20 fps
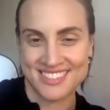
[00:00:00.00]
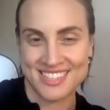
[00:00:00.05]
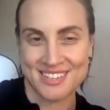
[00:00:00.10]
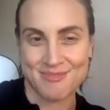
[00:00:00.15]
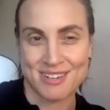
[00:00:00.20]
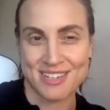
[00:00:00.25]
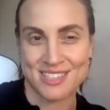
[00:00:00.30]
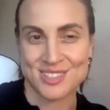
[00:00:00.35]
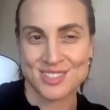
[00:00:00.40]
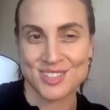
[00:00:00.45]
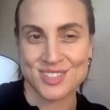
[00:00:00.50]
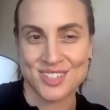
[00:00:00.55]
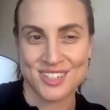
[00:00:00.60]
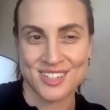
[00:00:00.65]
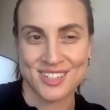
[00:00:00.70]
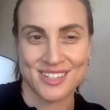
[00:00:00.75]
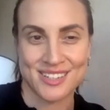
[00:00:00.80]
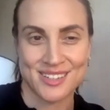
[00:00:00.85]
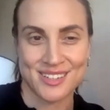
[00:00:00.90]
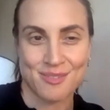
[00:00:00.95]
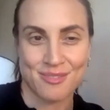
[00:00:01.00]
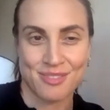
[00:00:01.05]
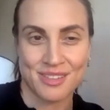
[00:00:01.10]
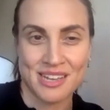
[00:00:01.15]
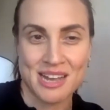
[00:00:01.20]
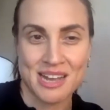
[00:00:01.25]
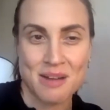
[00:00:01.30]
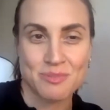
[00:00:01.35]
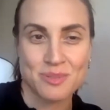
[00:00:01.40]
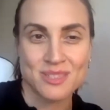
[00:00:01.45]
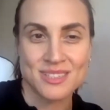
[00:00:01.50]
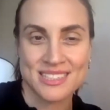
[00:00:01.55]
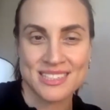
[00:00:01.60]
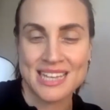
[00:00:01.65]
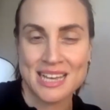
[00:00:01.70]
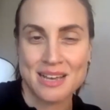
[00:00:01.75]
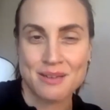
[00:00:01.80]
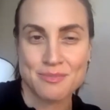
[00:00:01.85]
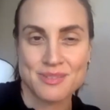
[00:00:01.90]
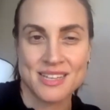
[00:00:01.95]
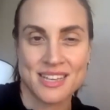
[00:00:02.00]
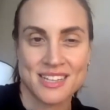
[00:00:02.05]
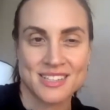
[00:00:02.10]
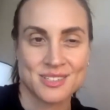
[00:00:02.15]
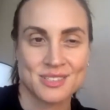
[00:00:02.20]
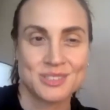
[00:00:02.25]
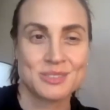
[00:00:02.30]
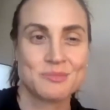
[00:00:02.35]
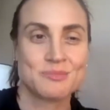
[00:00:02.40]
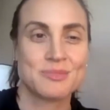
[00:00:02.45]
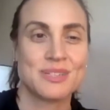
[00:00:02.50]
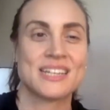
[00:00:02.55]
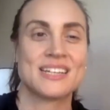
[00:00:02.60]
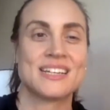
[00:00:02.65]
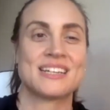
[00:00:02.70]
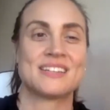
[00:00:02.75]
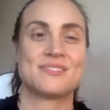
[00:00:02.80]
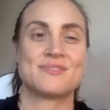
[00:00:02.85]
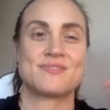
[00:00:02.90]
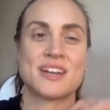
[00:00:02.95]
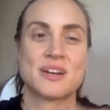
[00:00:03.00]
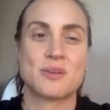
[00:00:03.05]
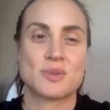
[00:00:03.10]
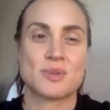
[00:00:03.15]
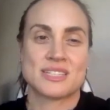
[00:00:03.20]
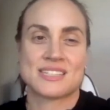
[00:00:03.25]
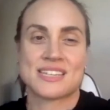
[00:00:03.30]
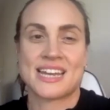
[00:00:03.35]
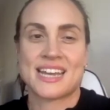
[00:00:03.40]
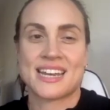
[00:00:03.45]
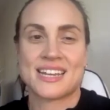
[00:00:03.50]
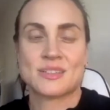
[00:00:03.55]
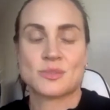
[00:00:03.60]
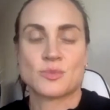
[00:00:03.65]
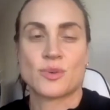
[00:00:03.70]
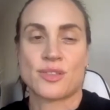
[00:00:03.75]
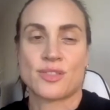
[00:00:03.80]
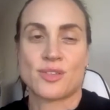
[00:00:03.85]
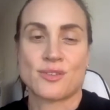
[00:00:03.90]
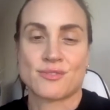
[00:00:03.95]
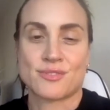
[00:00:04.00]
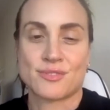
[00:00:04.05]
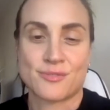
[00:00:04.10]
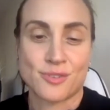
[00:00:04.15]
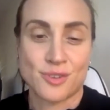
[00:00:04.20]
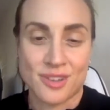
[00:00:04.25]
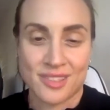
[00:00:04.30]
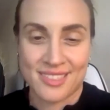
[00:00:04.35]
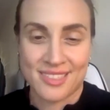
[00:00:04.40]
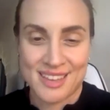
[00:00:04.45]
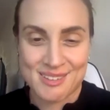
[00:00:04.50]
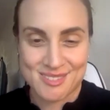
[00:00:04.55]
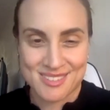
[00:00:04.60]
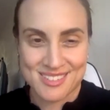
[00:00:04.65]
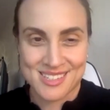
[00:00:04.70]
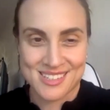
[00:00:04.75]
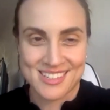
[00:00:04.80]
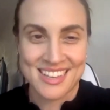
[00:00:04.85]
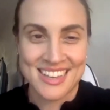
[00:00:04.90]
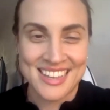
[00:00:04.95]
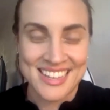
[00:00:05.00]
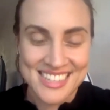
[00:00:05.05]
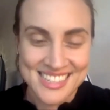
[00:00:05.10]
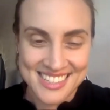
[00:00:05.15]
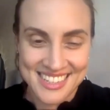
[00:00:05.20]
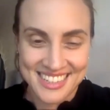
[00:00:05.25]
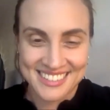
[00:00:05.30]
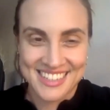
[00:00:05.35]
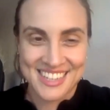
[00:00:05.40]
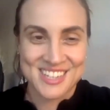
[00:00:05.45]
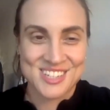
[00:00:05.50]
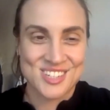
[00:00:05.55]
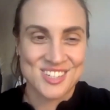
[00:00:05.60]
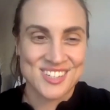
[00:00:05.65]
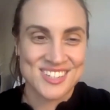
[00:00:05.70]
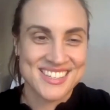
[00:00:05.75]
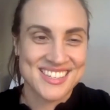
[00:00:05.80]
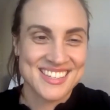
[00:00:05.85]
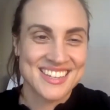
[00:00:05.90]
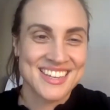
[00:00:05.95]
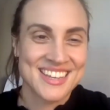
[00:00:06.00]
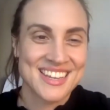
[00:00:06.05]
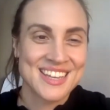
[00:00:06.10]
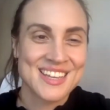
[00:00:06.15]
director uh, of the couples labs at Columbia, and very cited with over 40,000 citations.